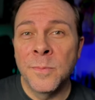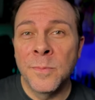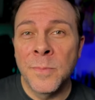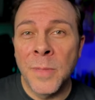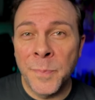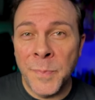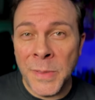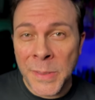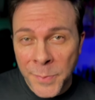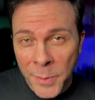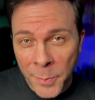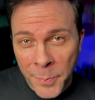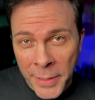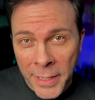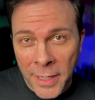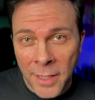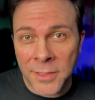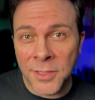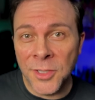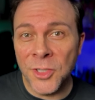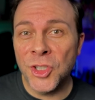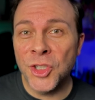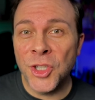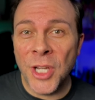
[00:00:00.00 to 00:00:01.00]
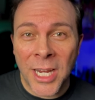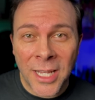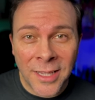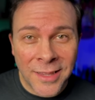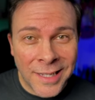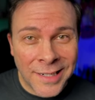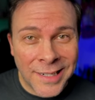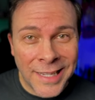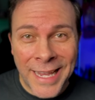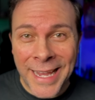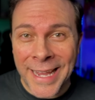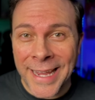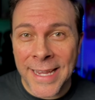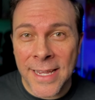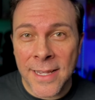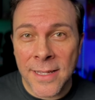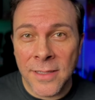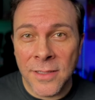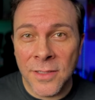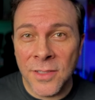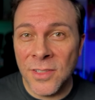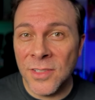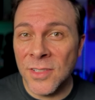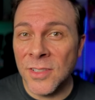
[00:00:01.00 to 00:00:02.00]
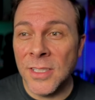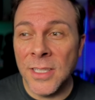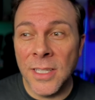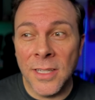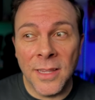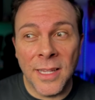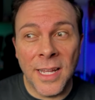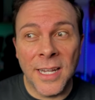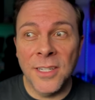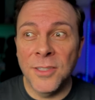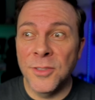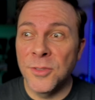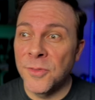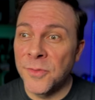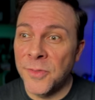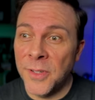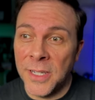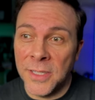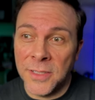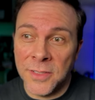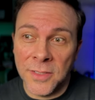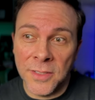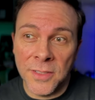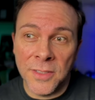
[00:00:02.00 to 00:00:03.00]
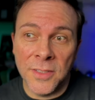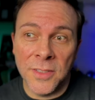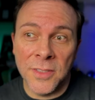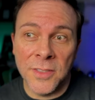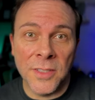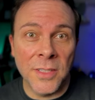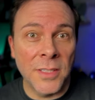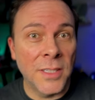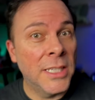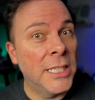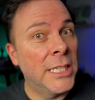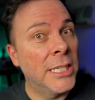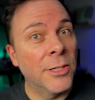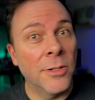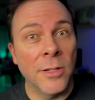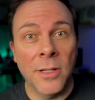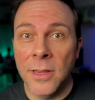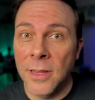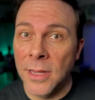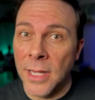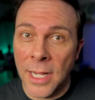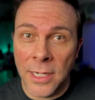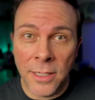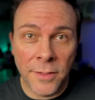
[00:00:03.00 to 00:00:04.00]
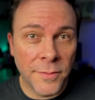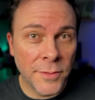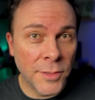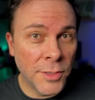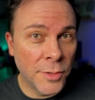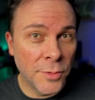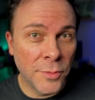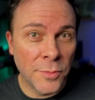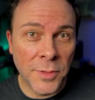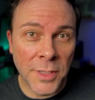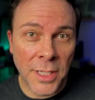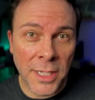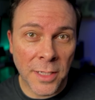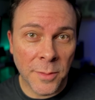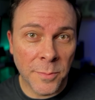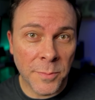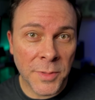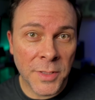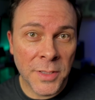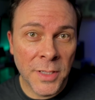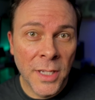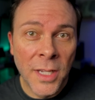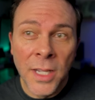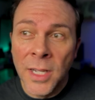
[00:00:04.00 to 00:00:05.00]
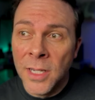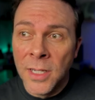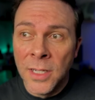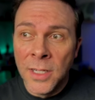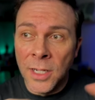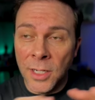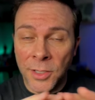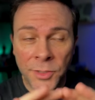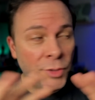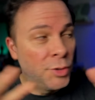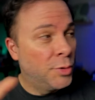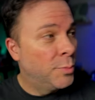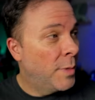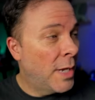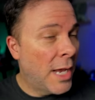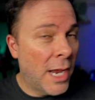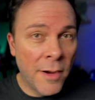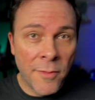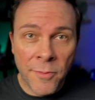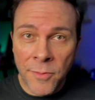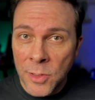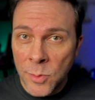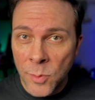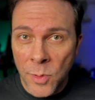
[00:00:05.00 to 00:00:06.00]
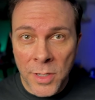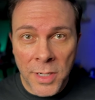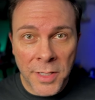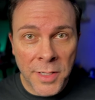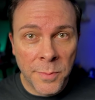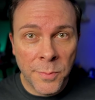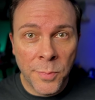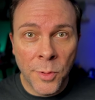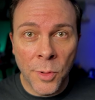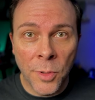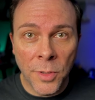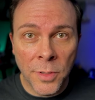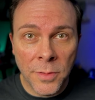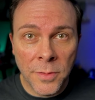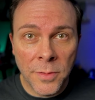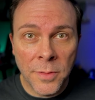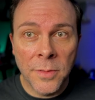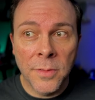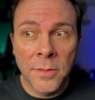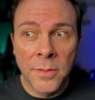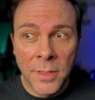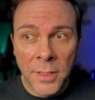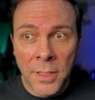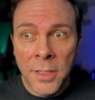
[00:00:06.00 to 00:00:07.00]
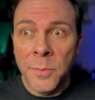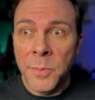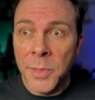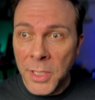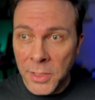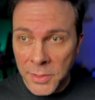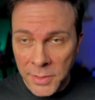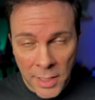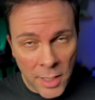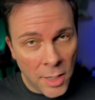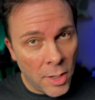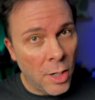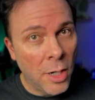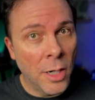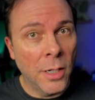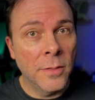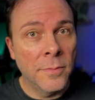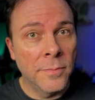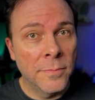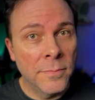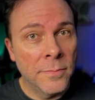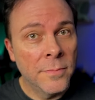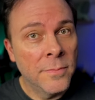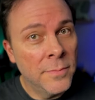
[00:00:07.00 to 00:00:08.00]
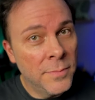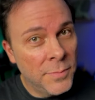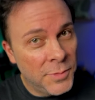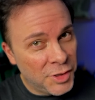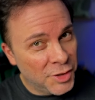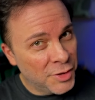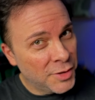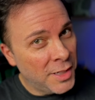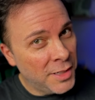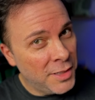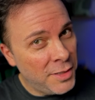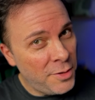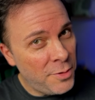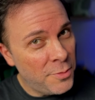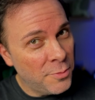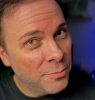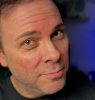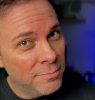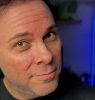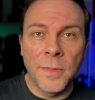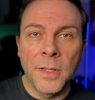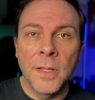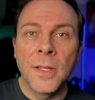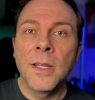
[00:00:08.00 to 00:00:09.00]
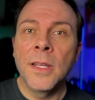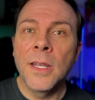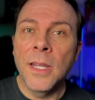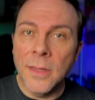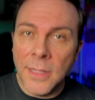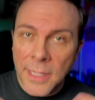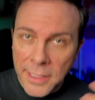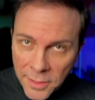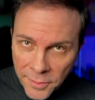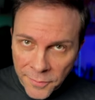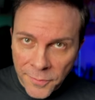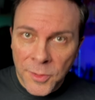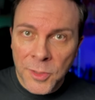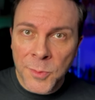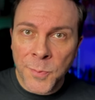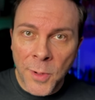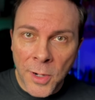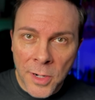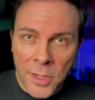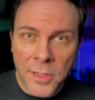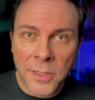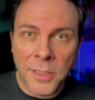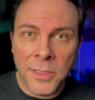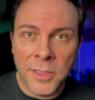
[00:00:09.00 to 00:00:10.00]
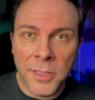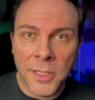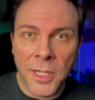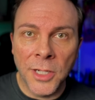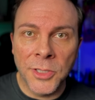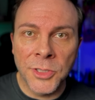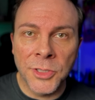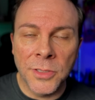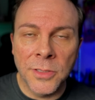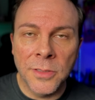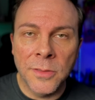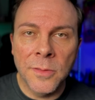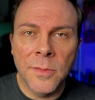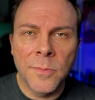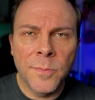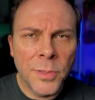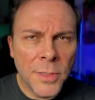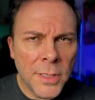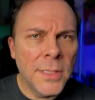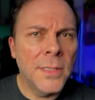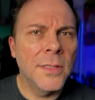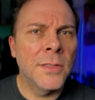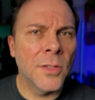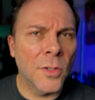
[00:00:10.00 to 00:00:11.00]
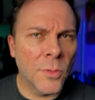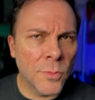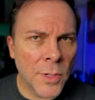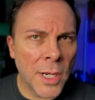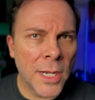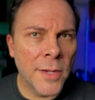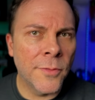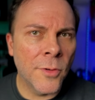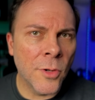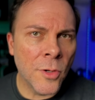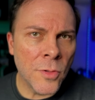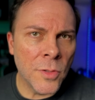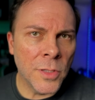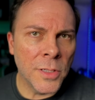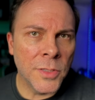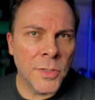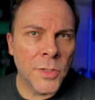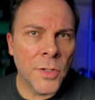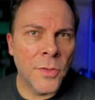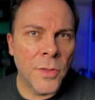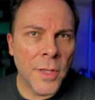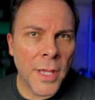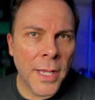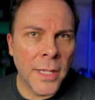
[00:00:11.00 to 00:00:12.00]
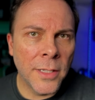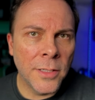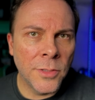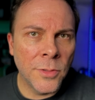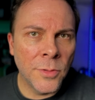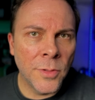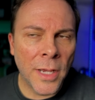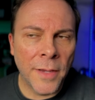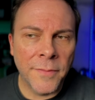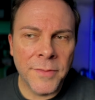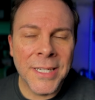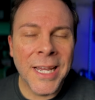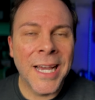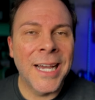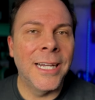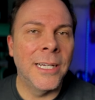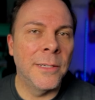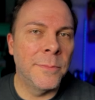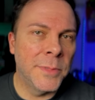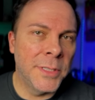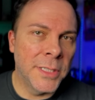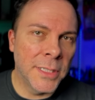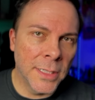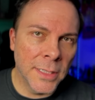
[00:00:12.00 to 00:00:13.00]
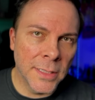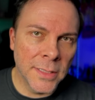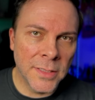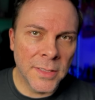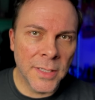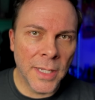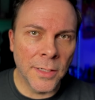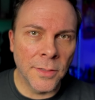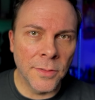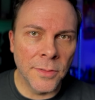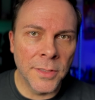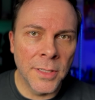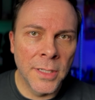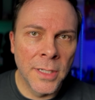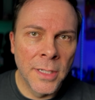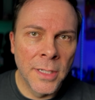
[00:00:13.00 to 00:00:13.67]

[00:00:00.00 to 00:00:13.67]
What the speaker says: But be prepared to shake a lot of hands, see a lot of new faces, and hear a lot of new names. Assume everyone is important because they are, just like you. And like the first part of the discussion, please arrive early so that you have time to get settled,